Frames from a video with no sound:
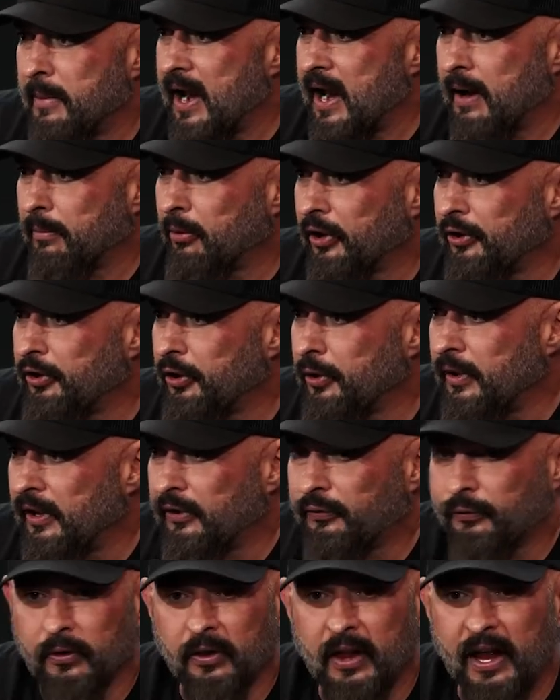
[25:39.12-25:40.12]
been able to do
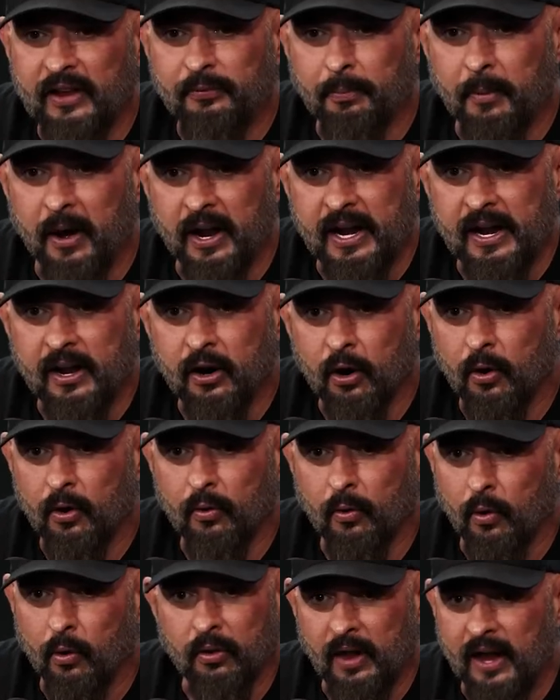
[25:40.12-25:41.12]
this for less money
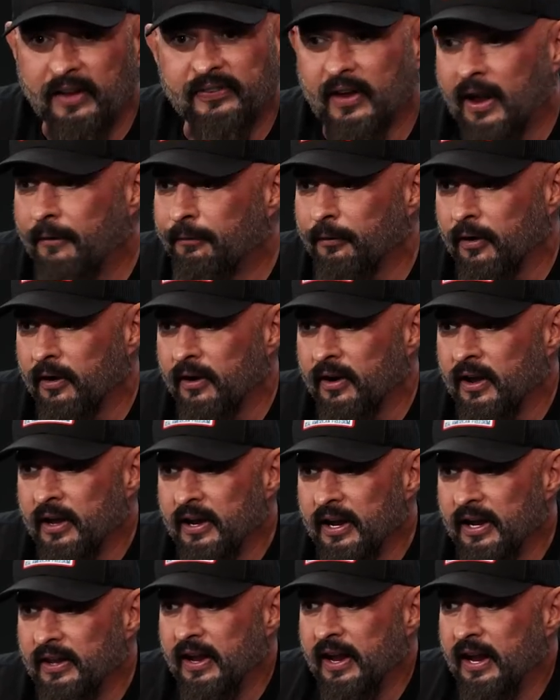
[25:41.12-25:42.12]
or, or less effort
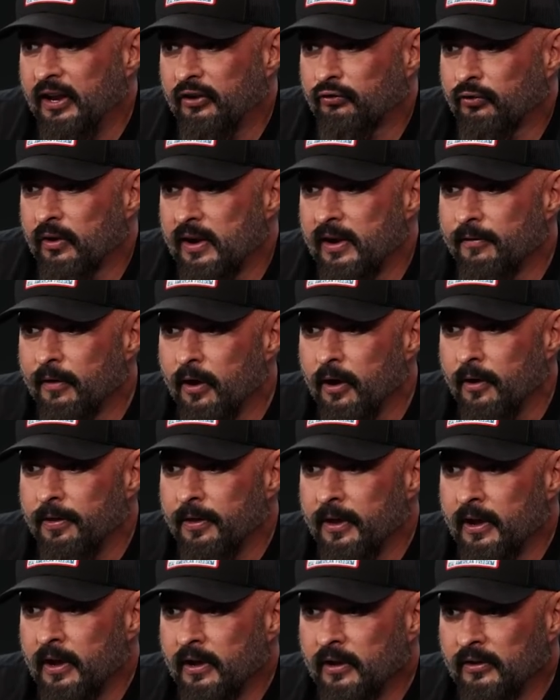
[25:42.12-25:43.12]
in the history of
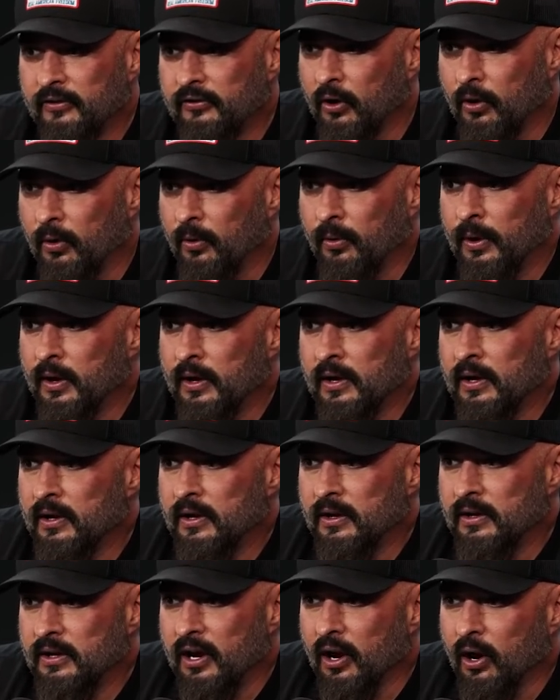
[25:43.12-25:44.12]
Earth. So,
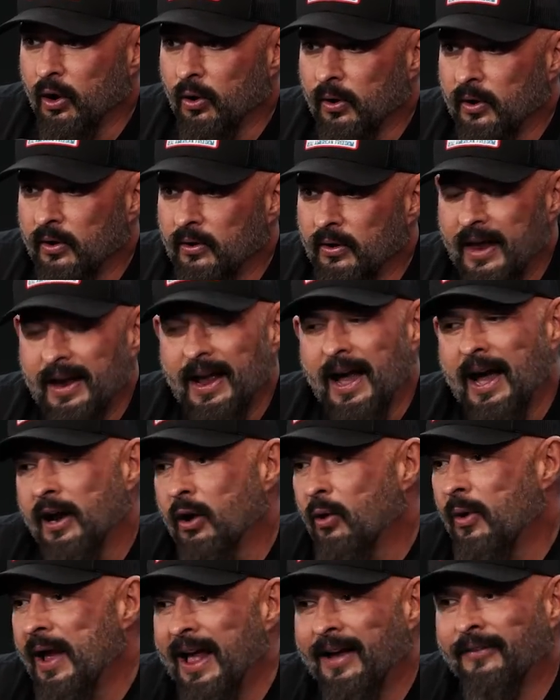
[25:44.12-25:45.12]
you know, like I
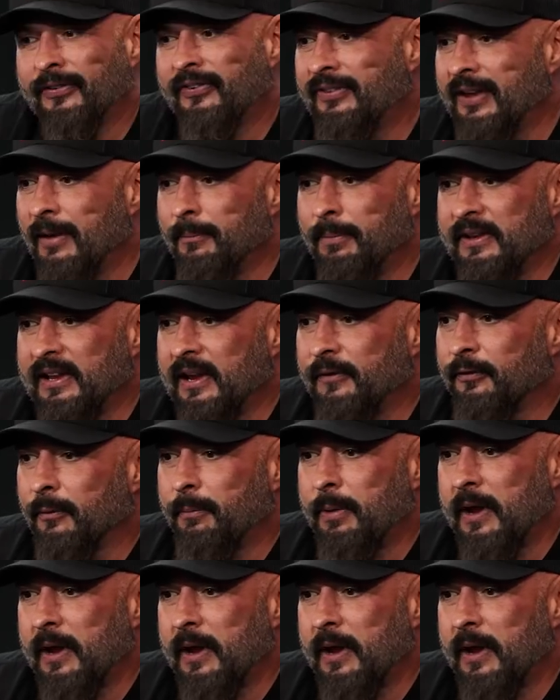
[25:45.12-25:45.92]
don't have sympathy for